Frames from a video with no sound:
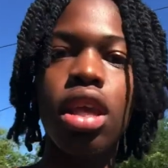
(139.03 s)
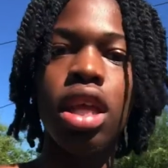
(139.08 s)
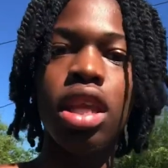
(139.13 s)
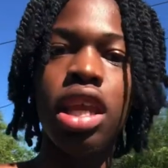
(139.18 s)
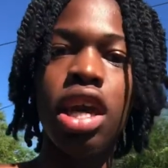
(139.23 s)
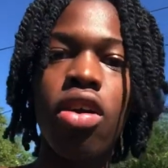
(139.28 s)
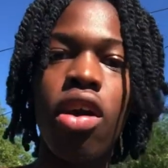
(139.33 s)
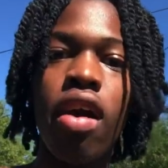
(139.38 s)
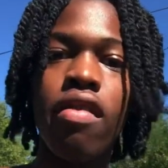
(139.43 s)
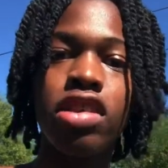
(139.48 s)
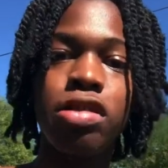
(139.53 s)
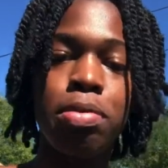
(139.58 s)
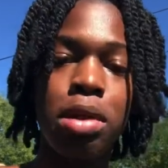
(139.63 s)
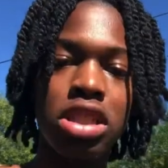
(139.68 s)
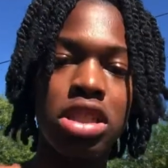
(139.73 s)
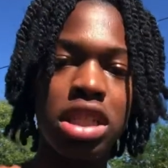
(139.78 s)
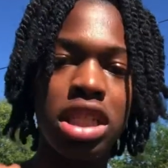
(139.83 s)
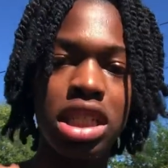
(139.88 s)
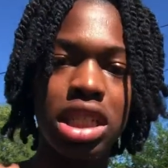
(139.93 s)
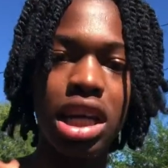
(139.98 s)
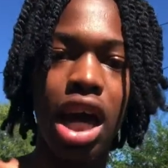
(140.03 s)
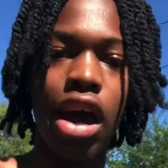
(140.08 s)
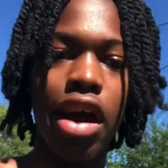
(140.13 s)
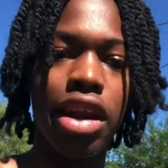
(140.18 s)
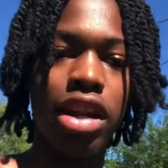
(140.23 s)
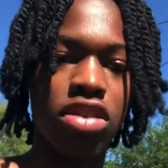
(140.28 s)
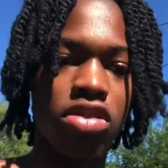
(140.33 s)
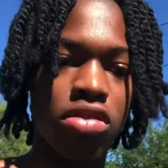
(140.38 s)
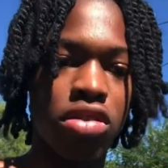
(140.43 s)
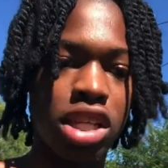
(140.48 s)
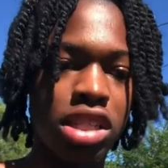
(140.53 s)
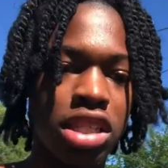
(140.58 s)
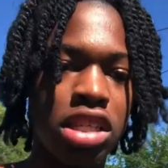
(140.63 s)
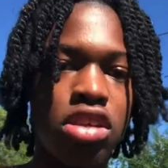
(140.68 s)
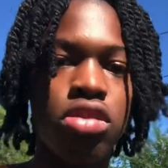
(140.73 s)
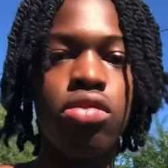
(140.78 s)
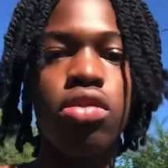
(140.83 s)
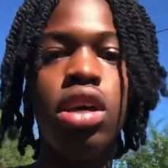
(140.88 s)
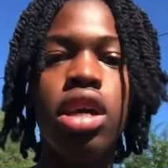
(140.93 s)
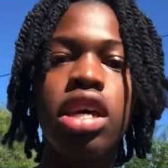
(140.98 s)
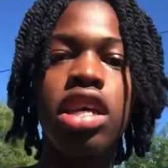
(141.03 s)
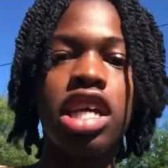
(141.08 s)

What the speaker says: they're gonna have a special needs child and it's gonna continue